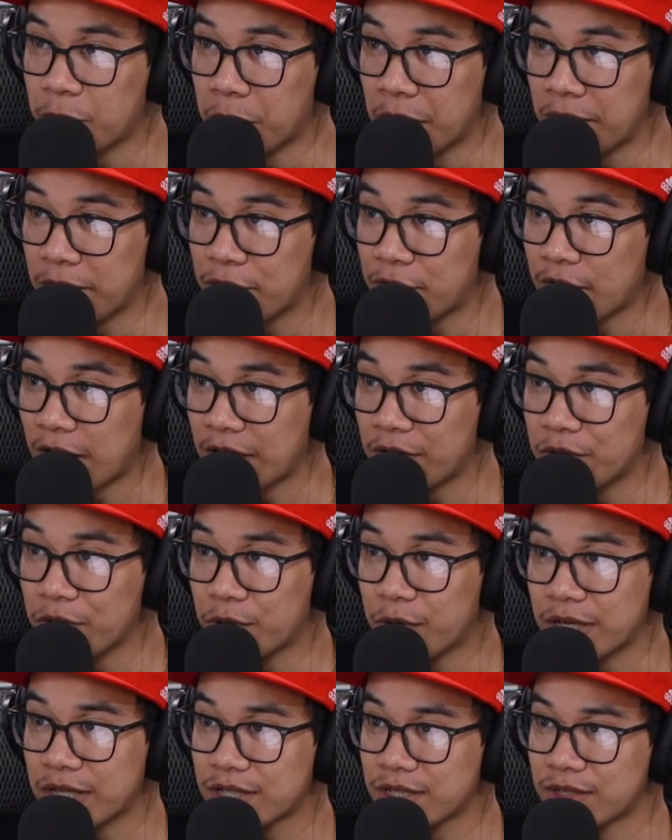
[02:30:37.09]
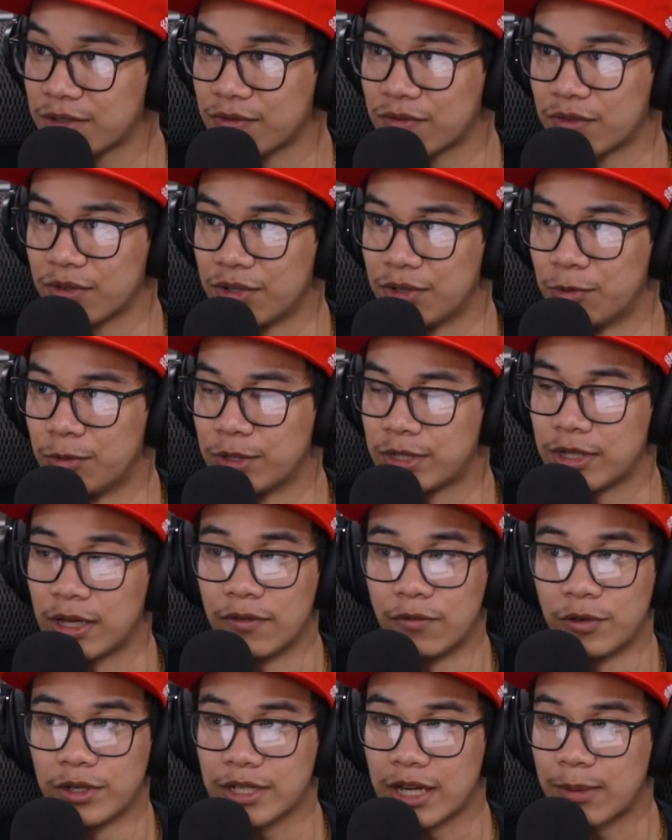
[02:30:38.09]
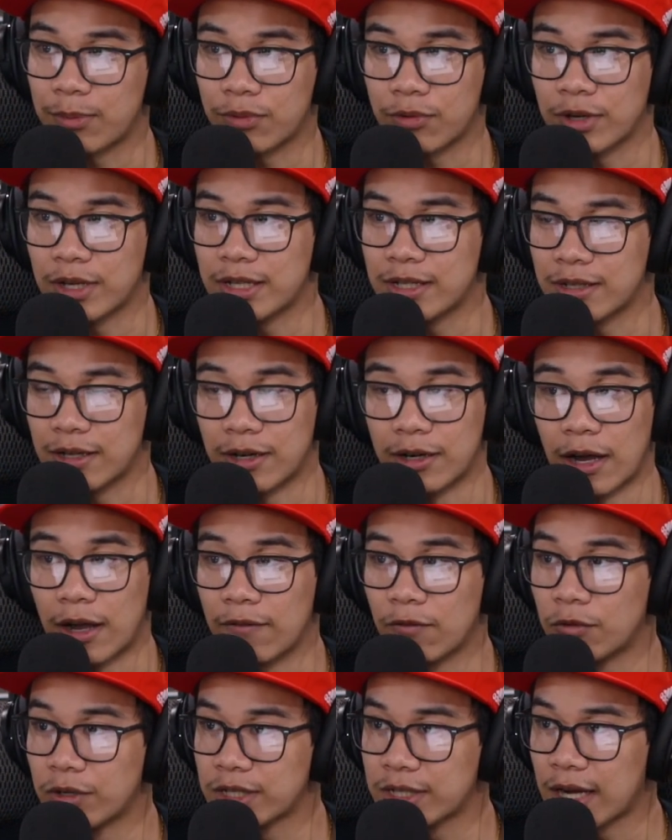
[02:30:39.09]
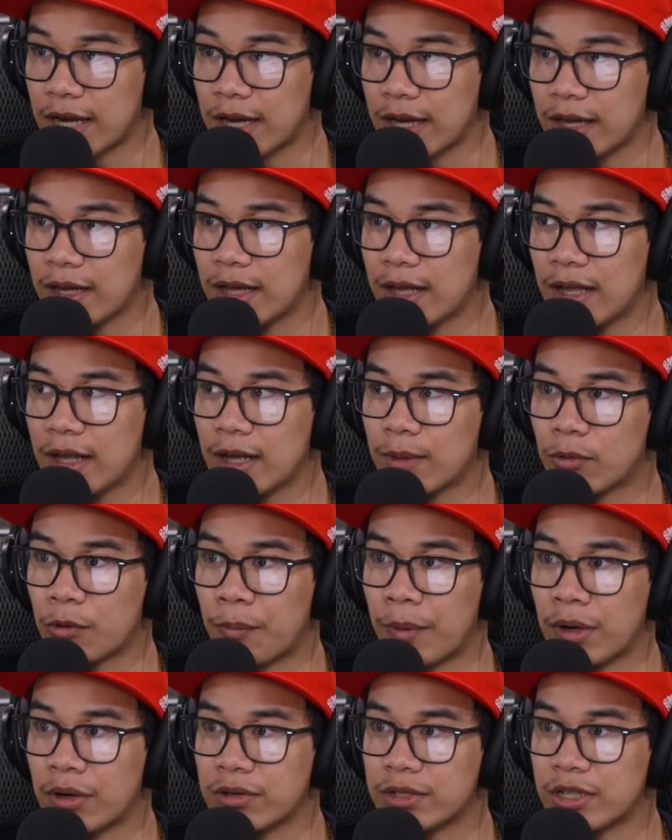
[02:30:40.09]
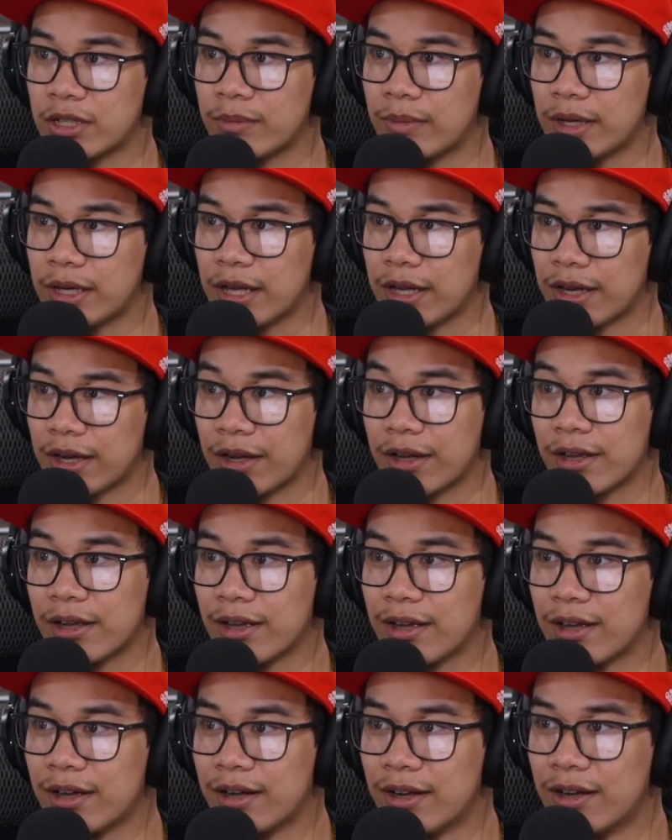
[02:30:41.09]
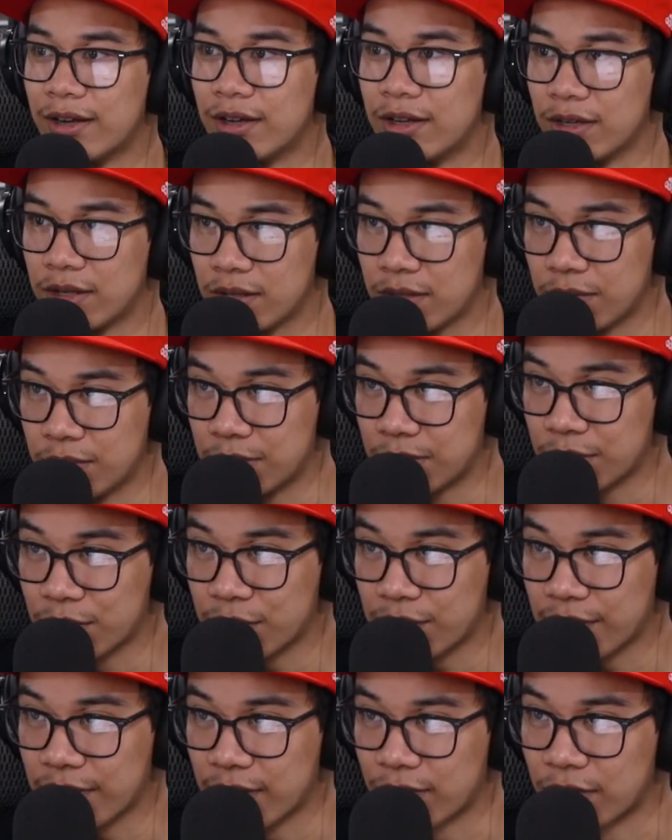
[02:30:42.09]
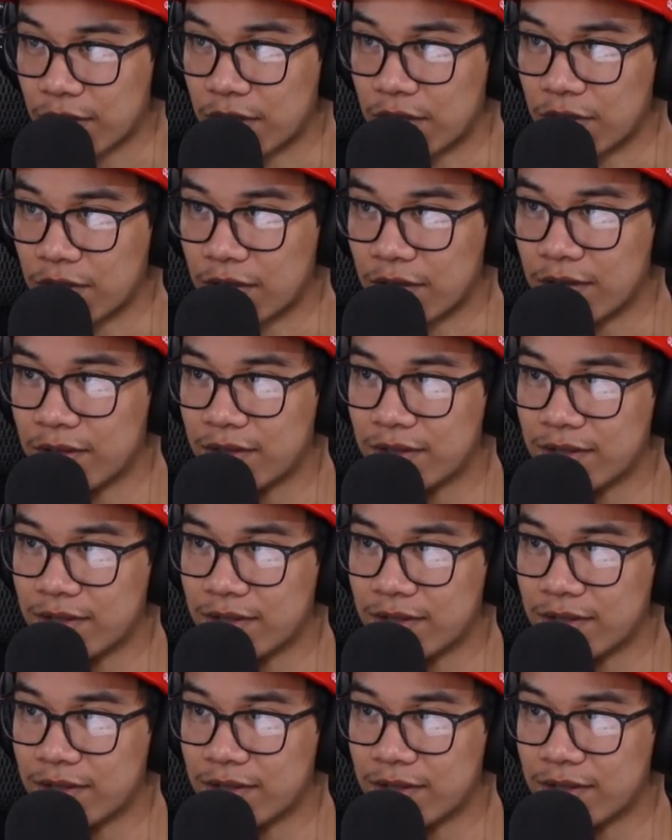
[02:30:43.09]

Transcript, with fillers: one final question for you, which I proposed in the beginning. Who is your favorite girl?